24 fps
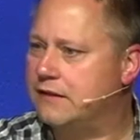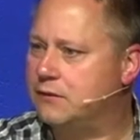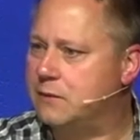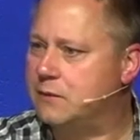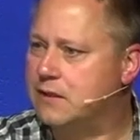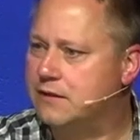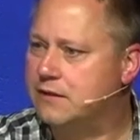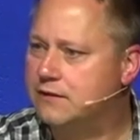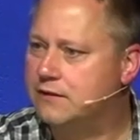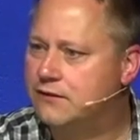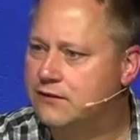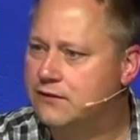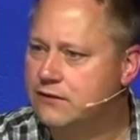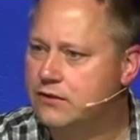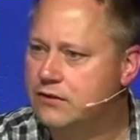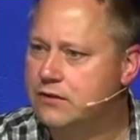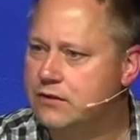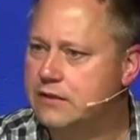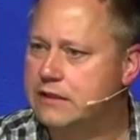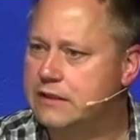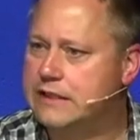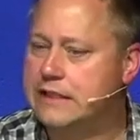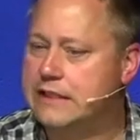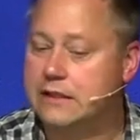we can
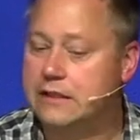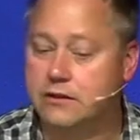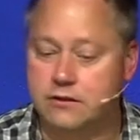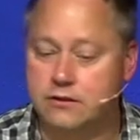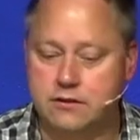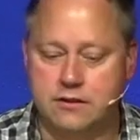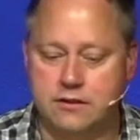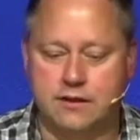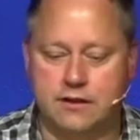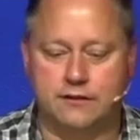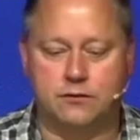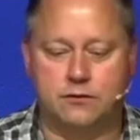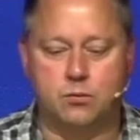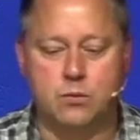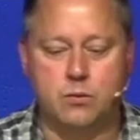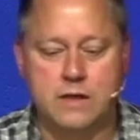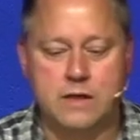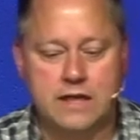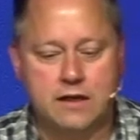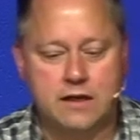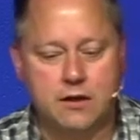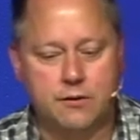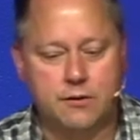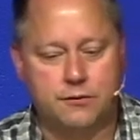certainly learn as
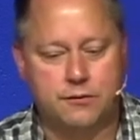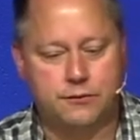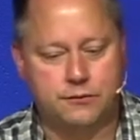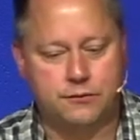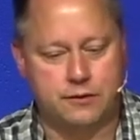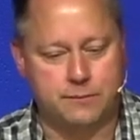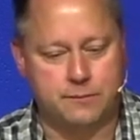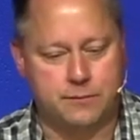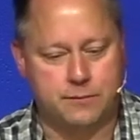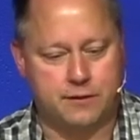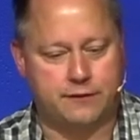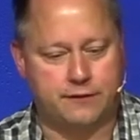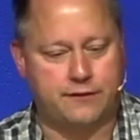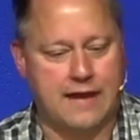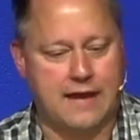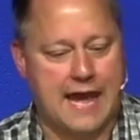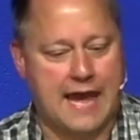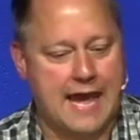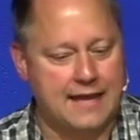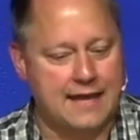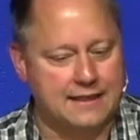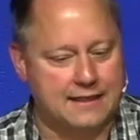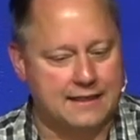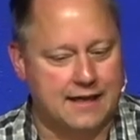we go through the book of
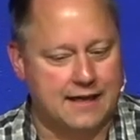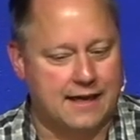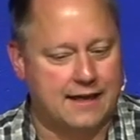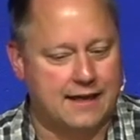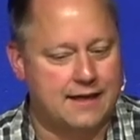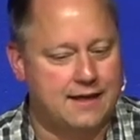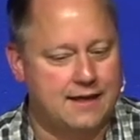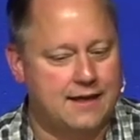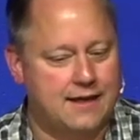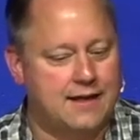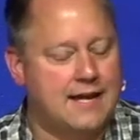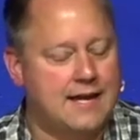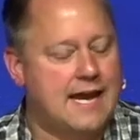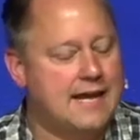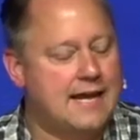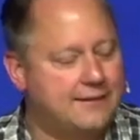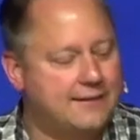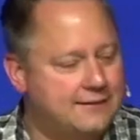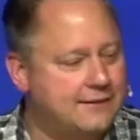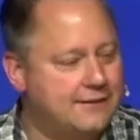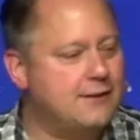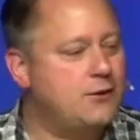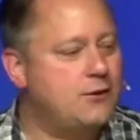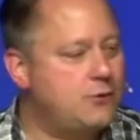Haggai.
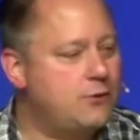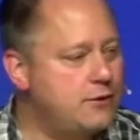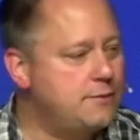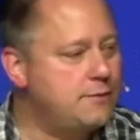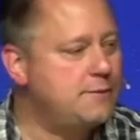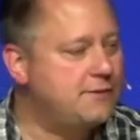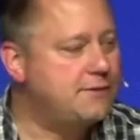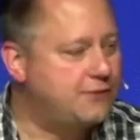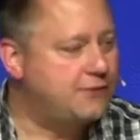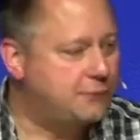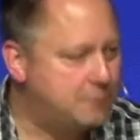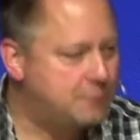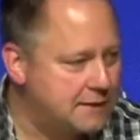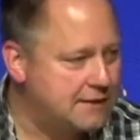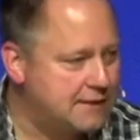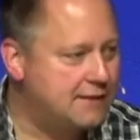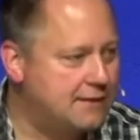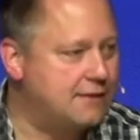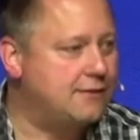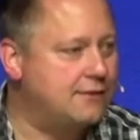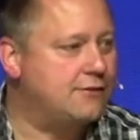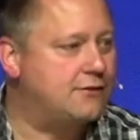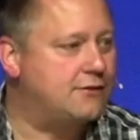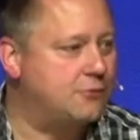Has the Lord been
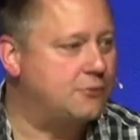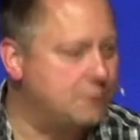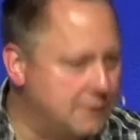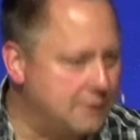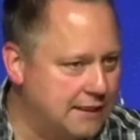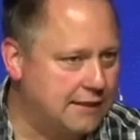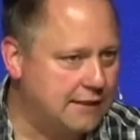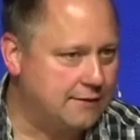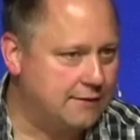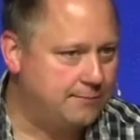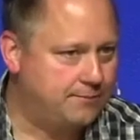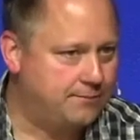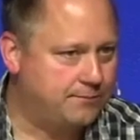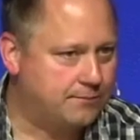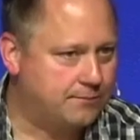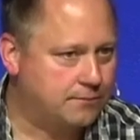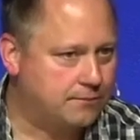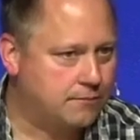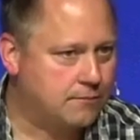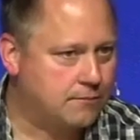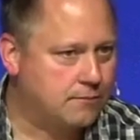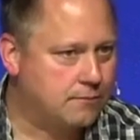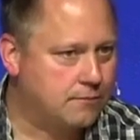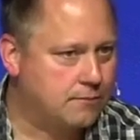speaking to me?
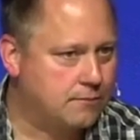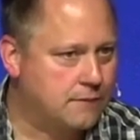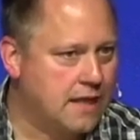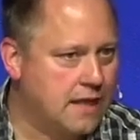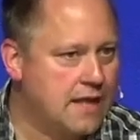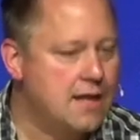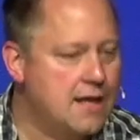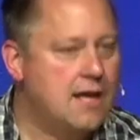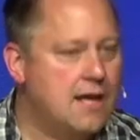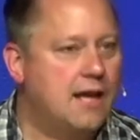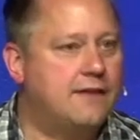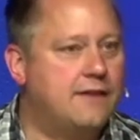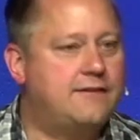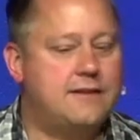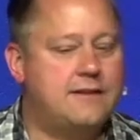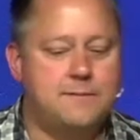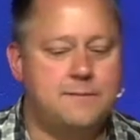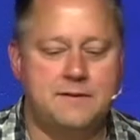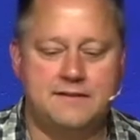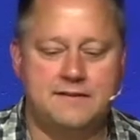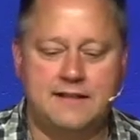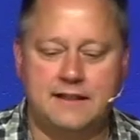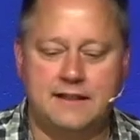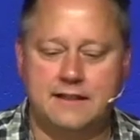Has He
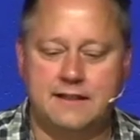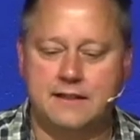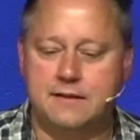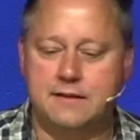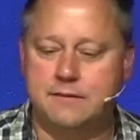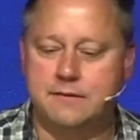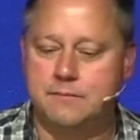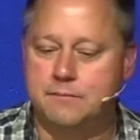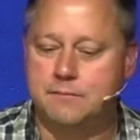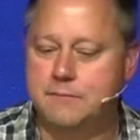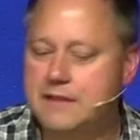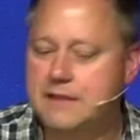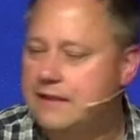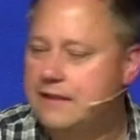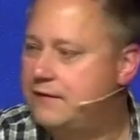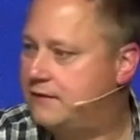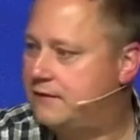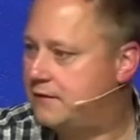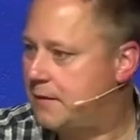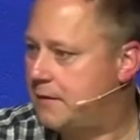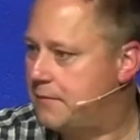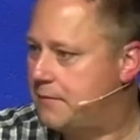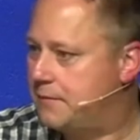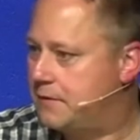been telling me
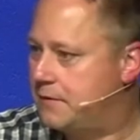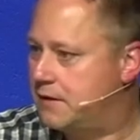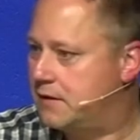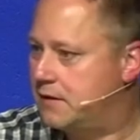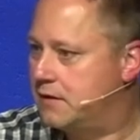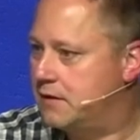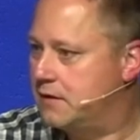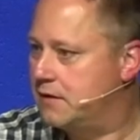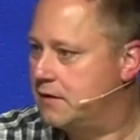something?